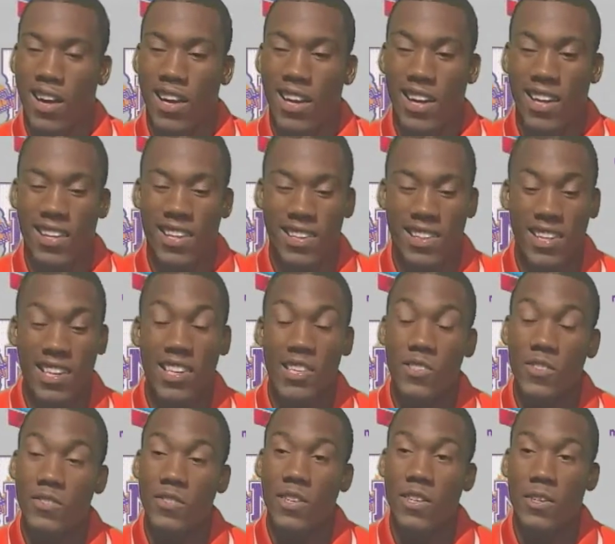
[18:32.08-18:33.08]
I think it
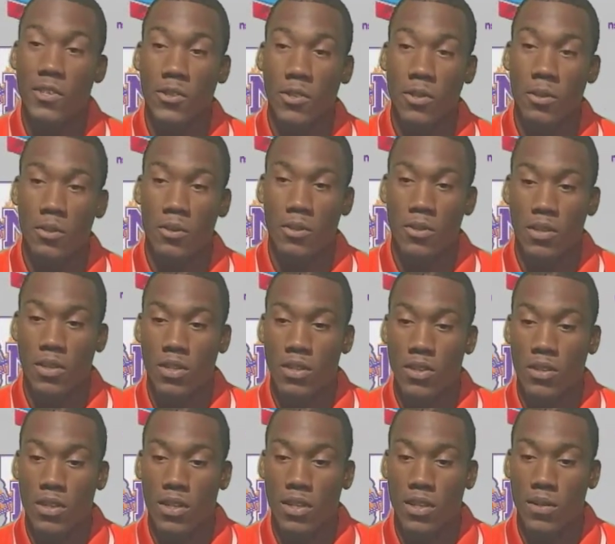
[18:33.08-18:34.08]
was very critical. You
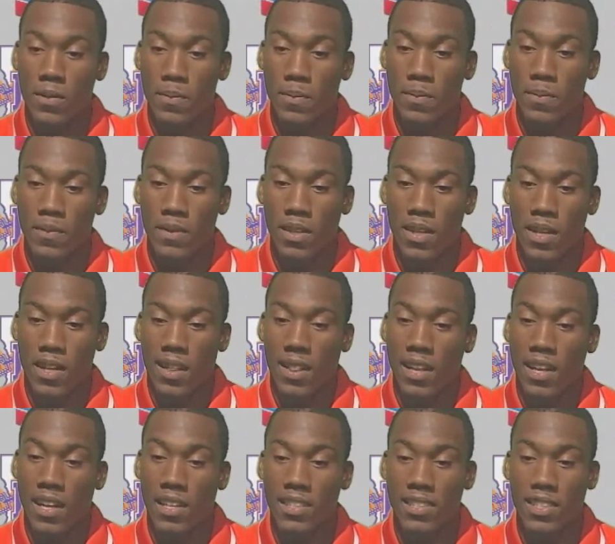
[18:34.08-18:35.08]
know,
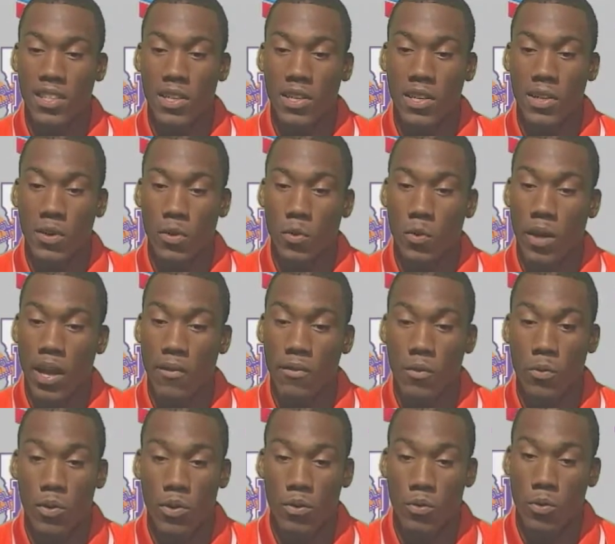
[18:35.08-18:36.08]
like I said, you know, we
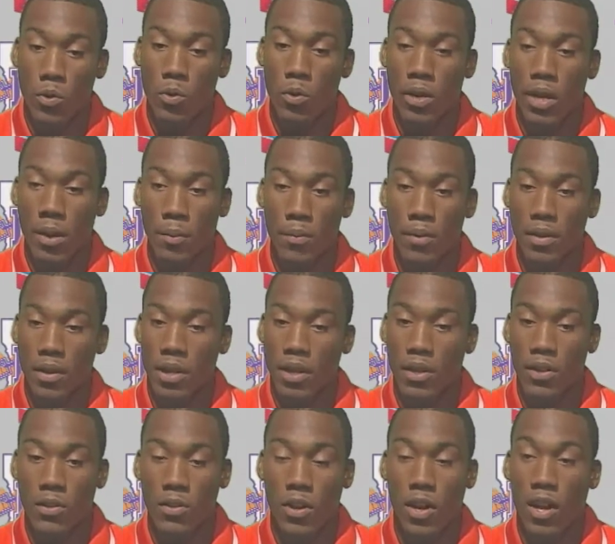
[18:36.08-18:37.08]
haven't won a road game in I
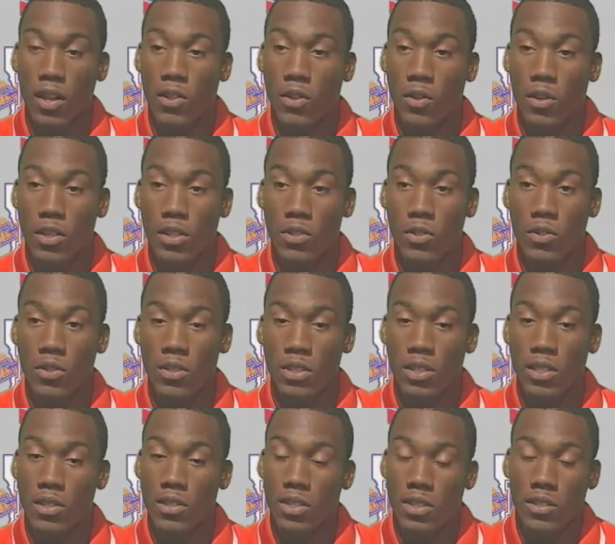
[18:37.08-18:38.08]
don't know how long. You know,
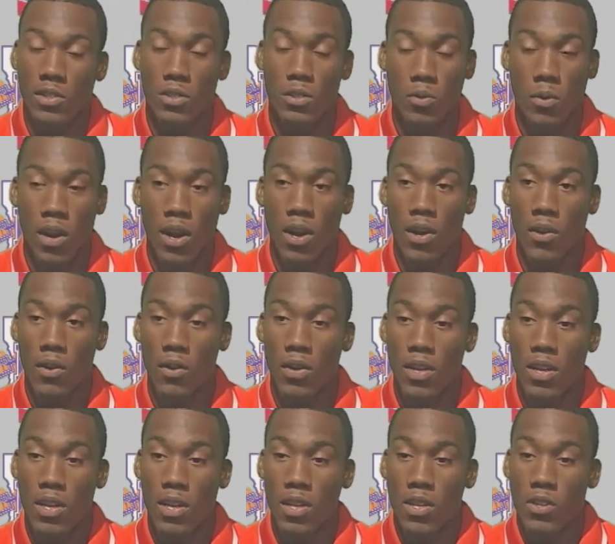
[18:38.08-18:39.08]
it was a while.
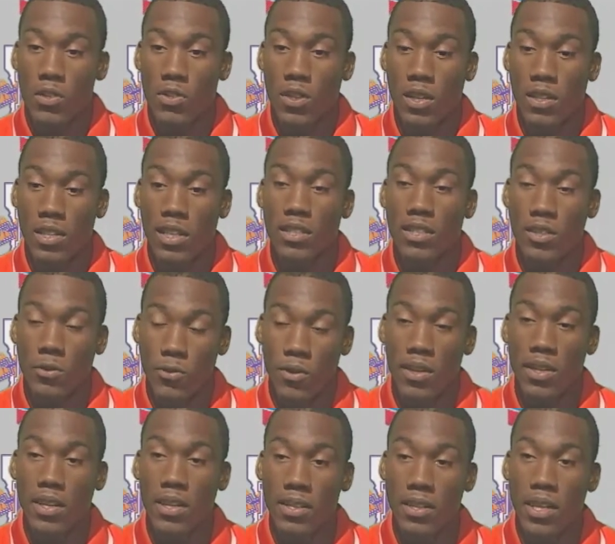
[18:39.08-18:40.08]
So I think to
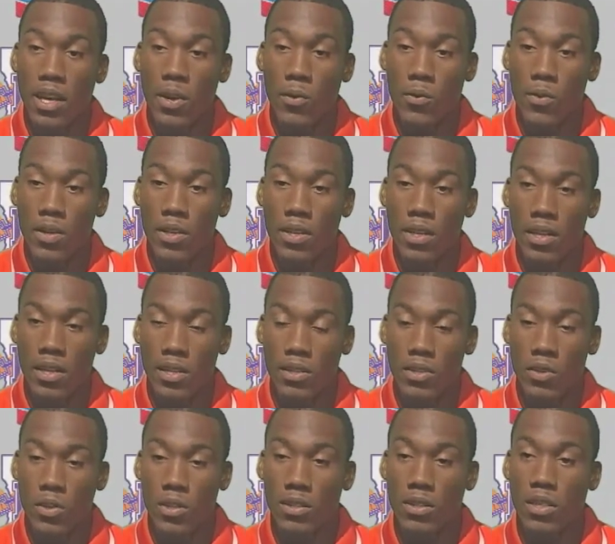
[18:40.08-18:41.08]
really get that win, you
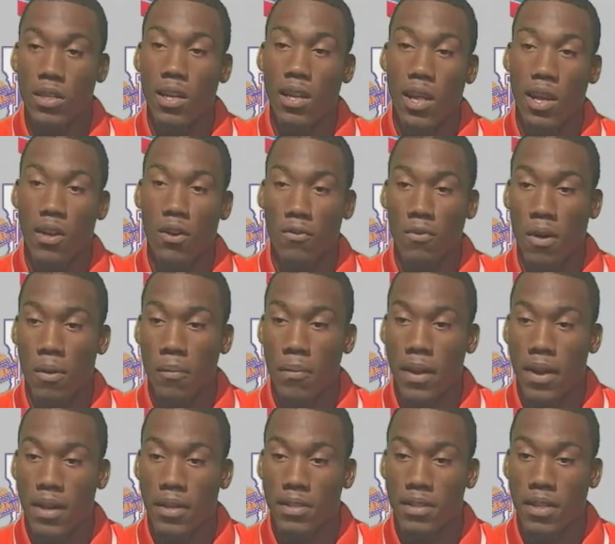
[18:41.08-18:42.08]
know, it took a lot off our
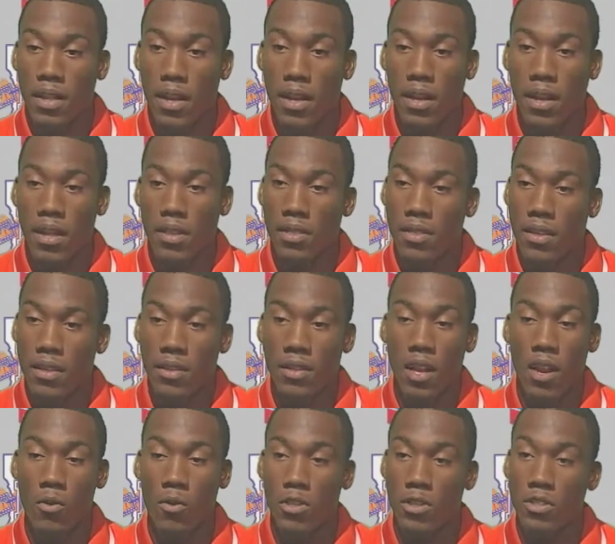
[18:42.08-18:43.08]
backs. And I think
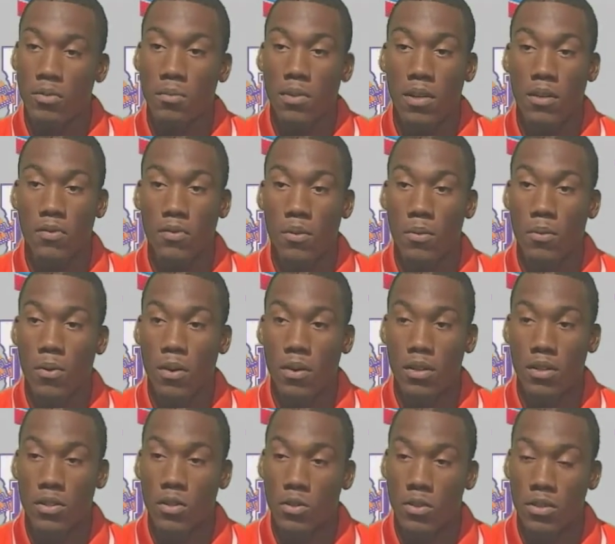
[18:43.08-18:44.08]
now we just play
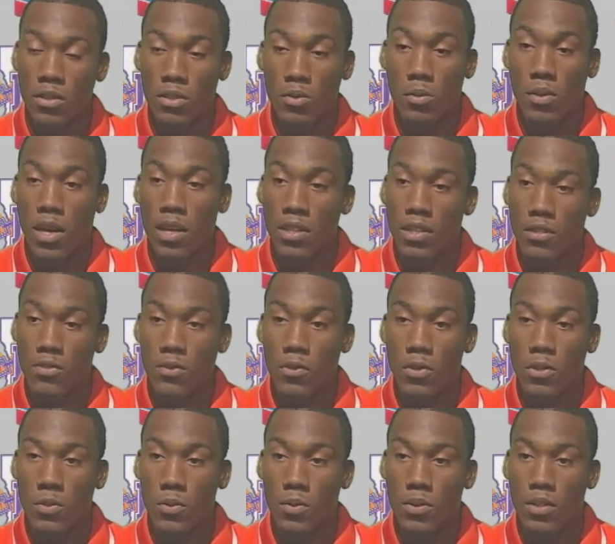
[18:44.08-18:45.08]
football. You know, since we got this
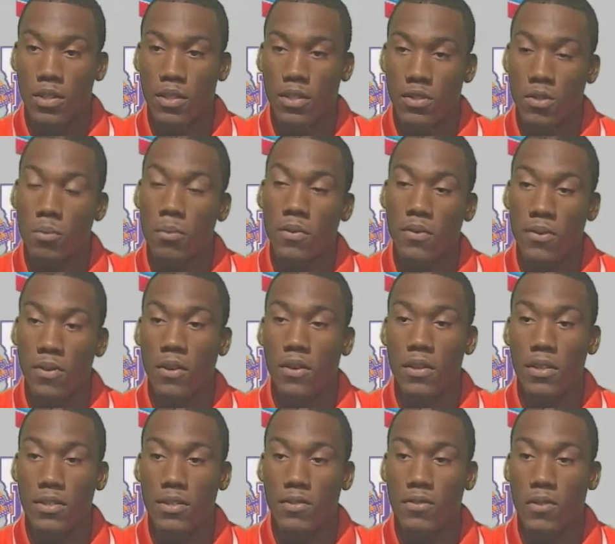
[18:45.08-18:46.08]
first win, it's going to be
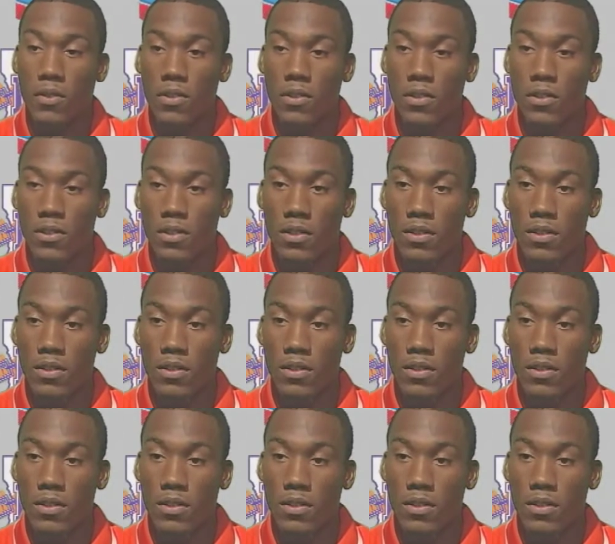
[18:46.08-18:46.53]
very easy for us.